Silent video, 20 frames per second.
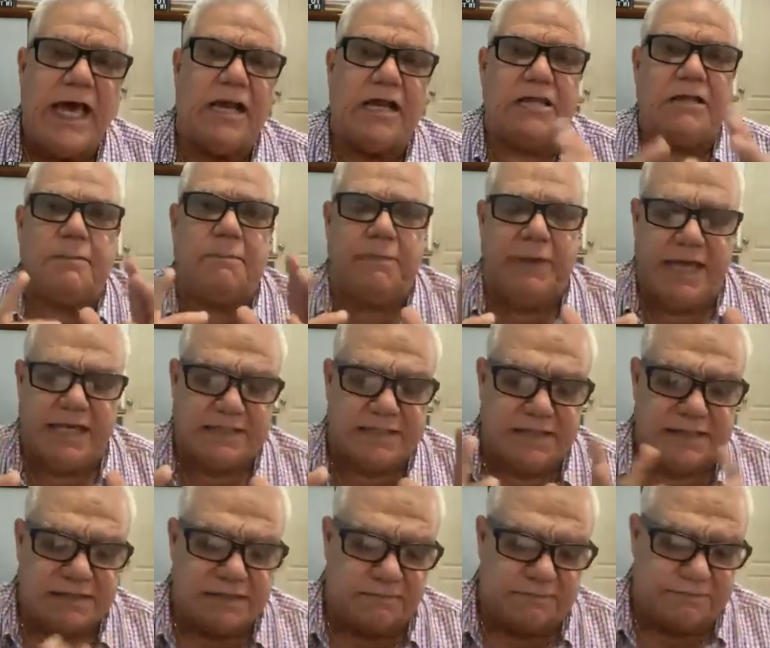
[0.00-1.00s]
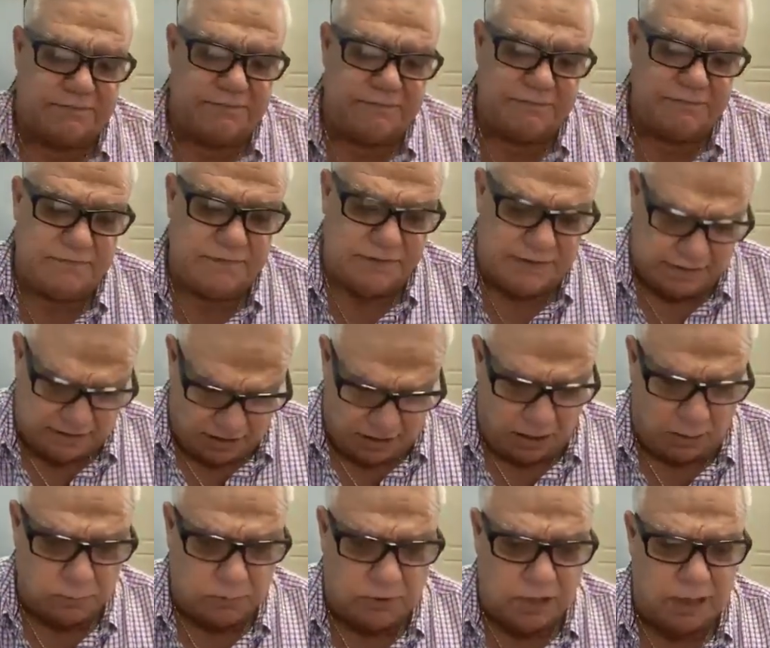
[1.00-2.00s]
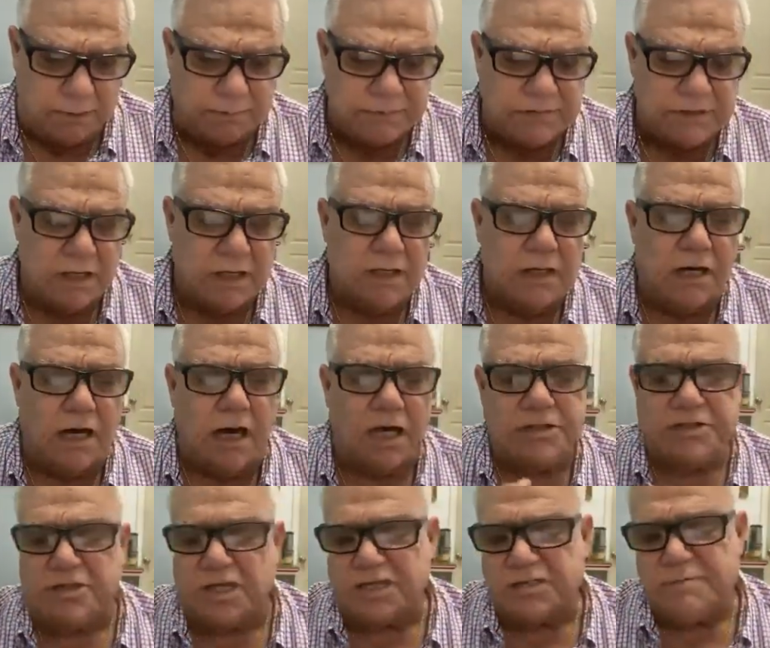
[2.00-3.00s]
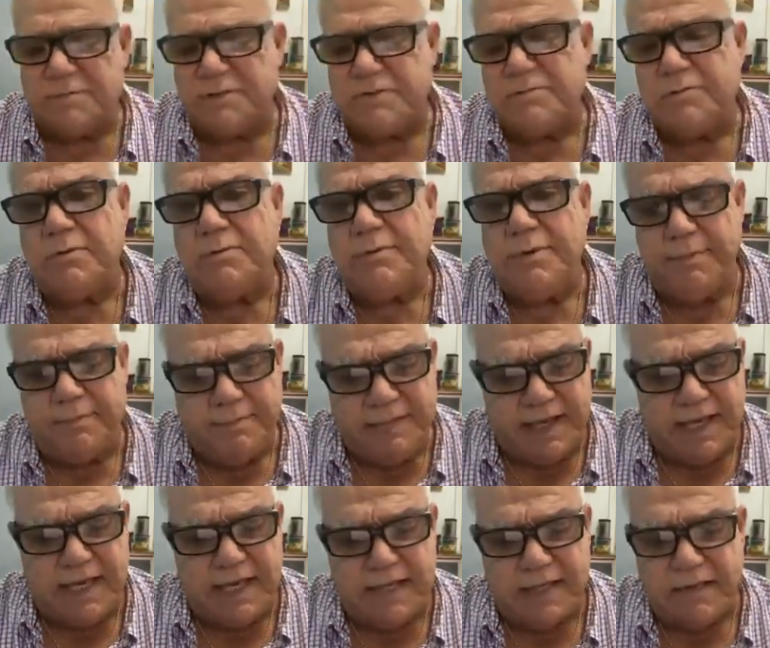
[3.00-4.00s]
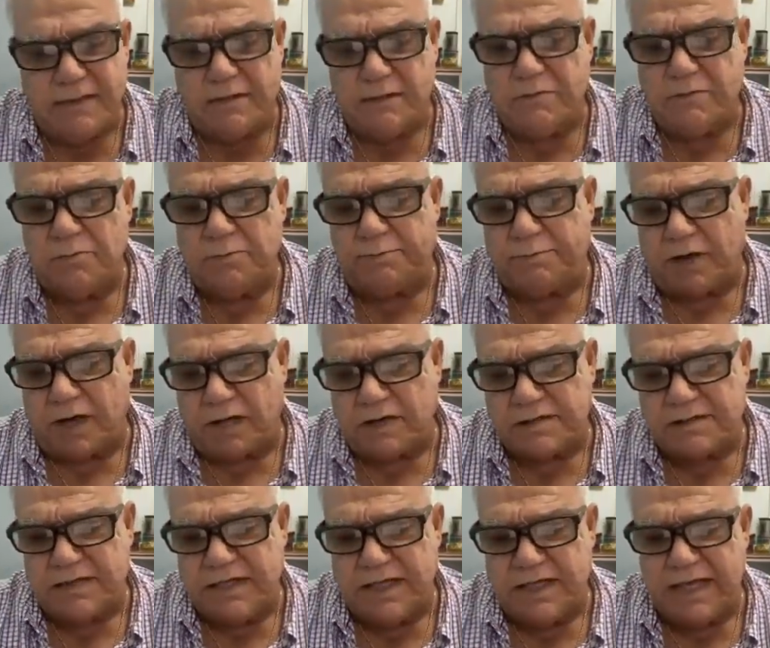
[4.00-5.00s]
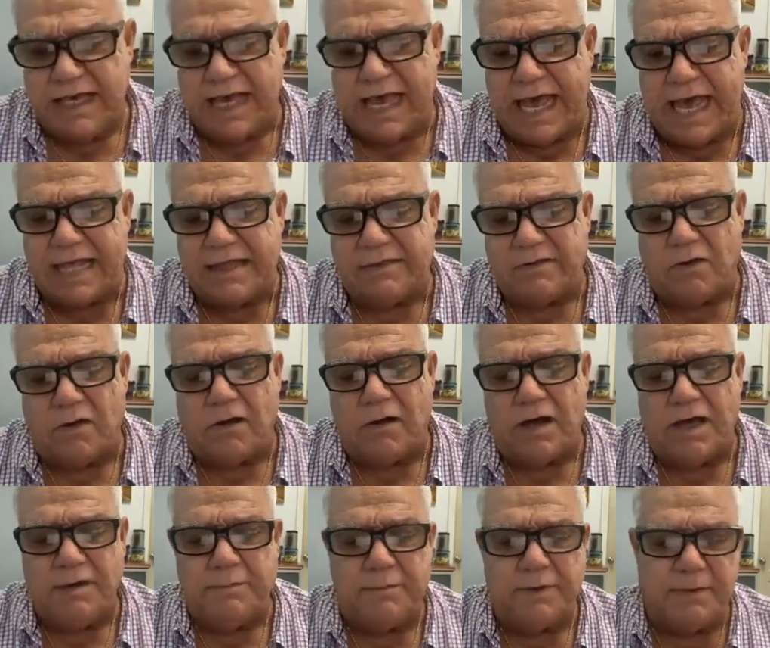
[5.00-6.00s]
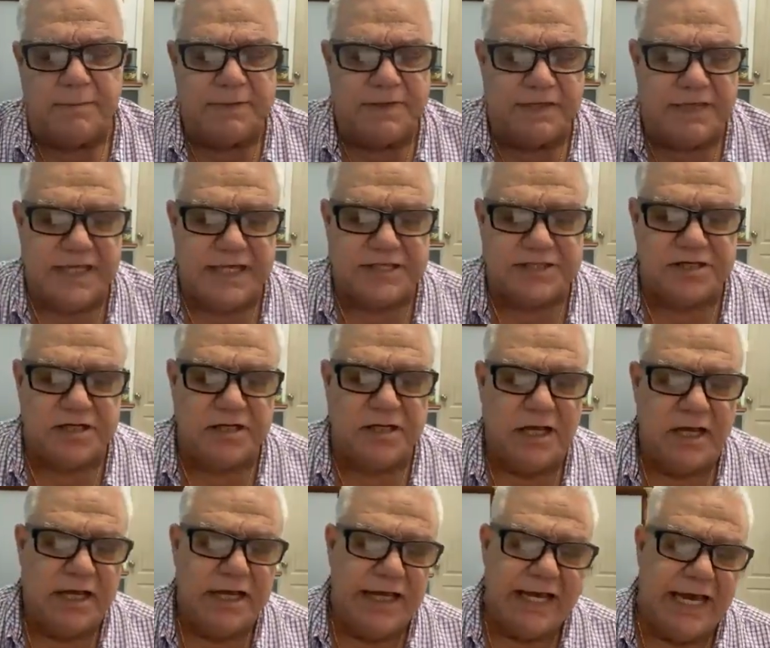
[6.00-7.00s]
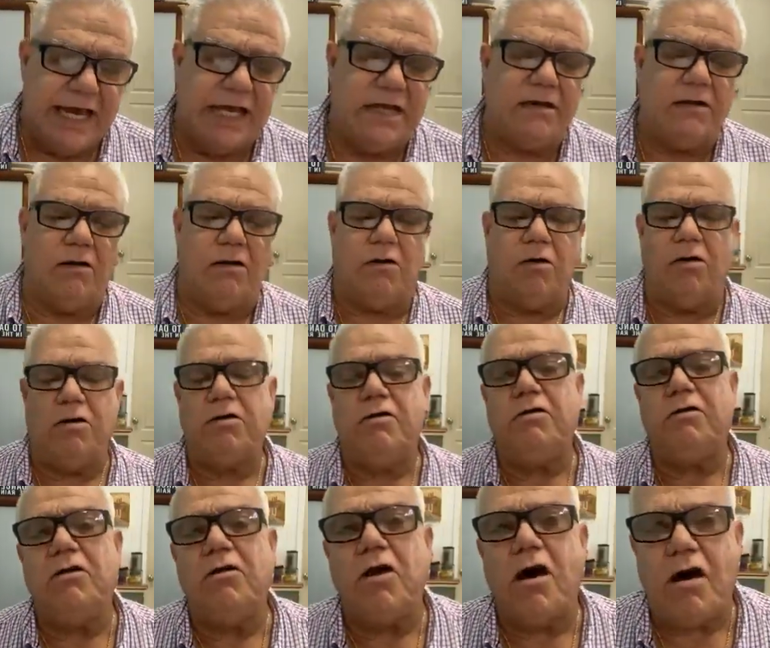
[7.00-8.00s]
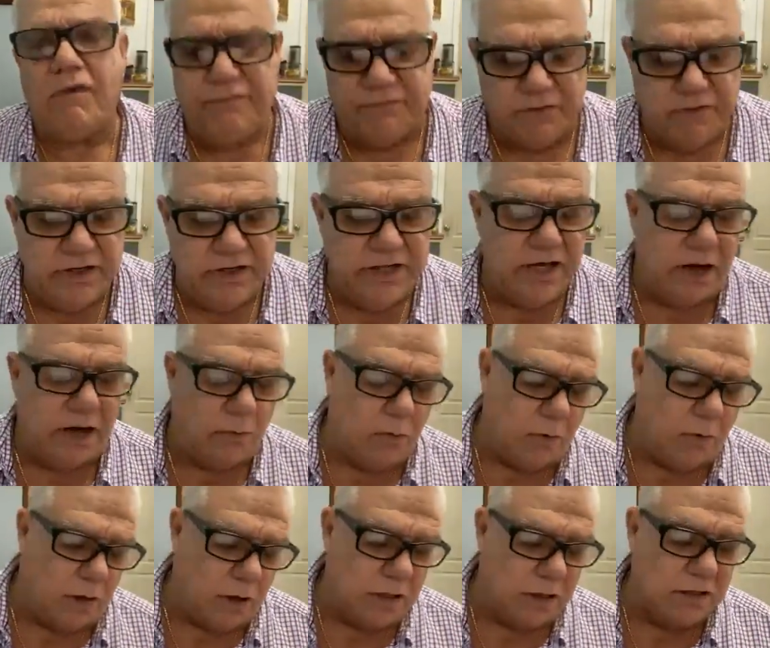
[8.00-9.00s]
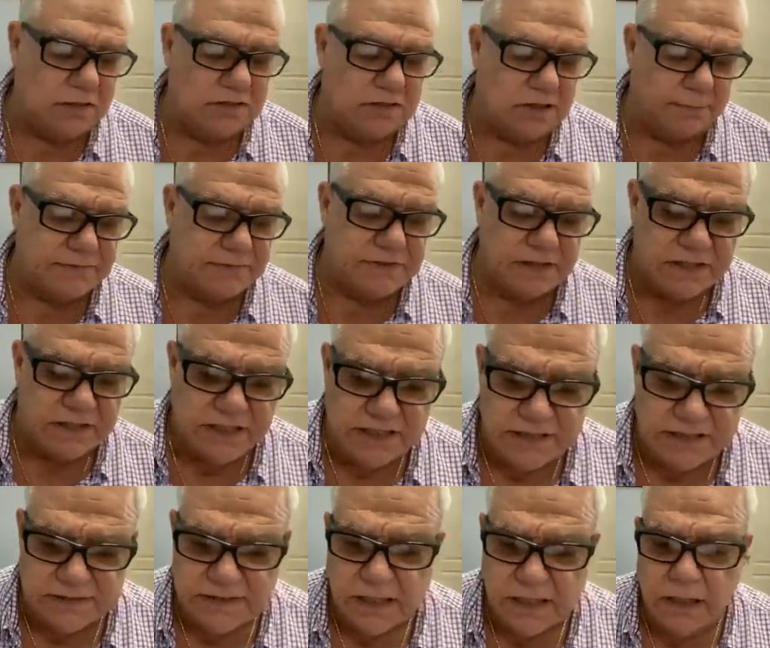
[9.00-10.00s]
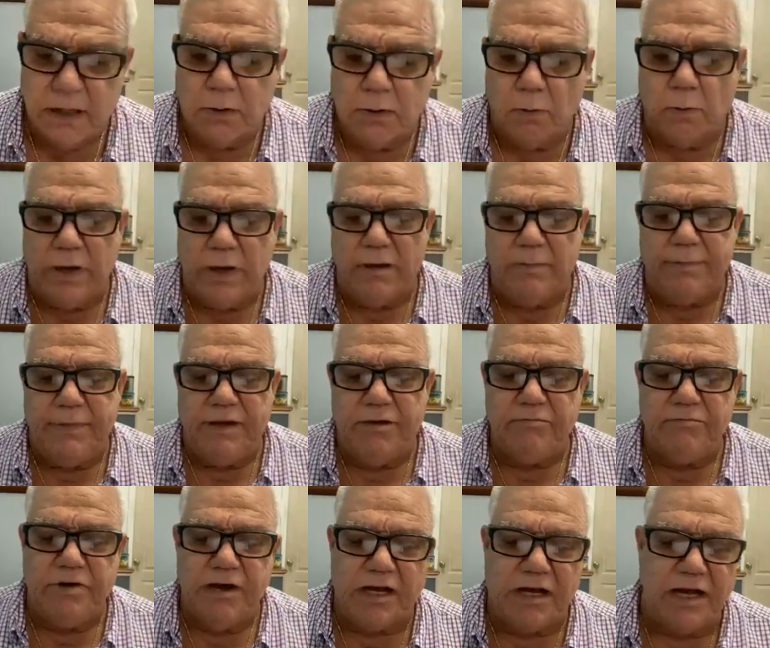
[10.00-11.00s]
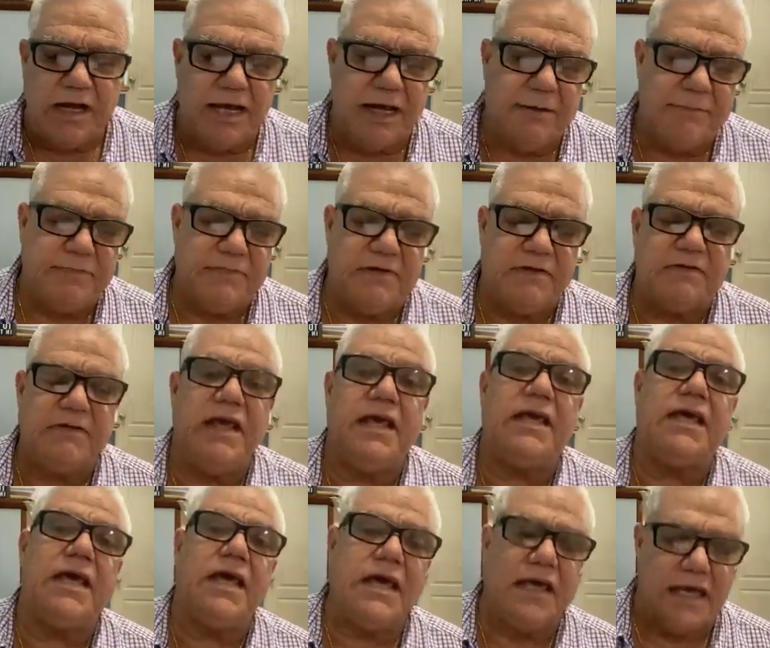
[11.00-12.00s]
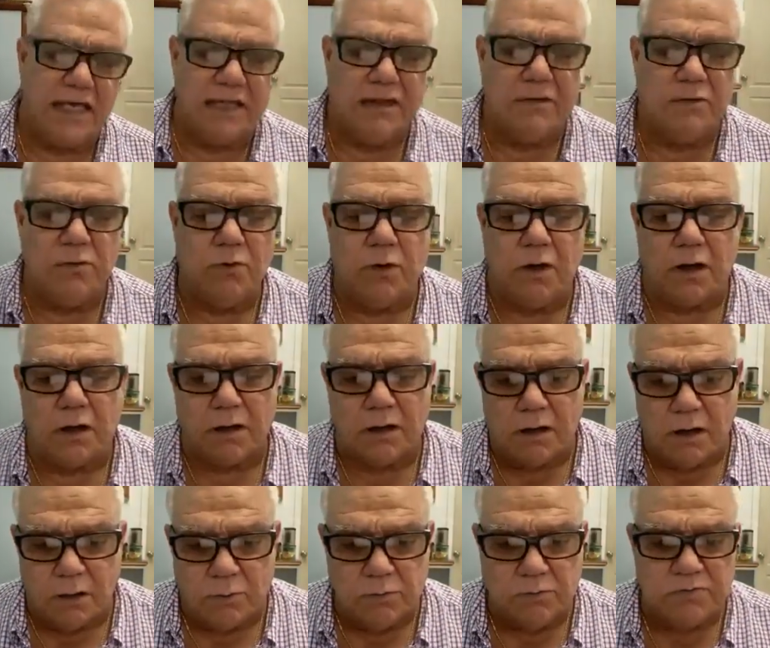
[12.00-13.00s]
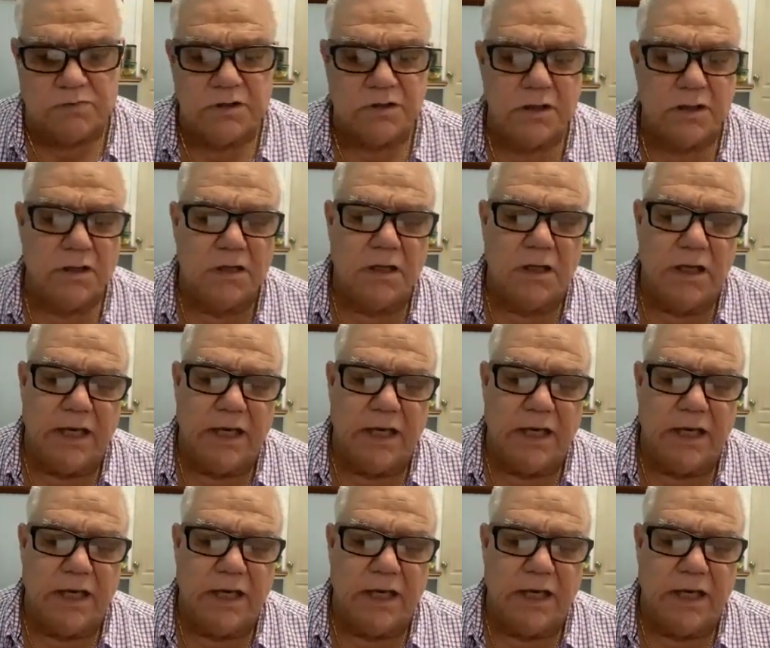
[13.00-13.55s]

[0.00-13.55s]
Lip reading: And on the basis of the outcomes, adjustments will be made to policy and or implementation, and unlawfully awarded subsidies will be reclaimed, taking account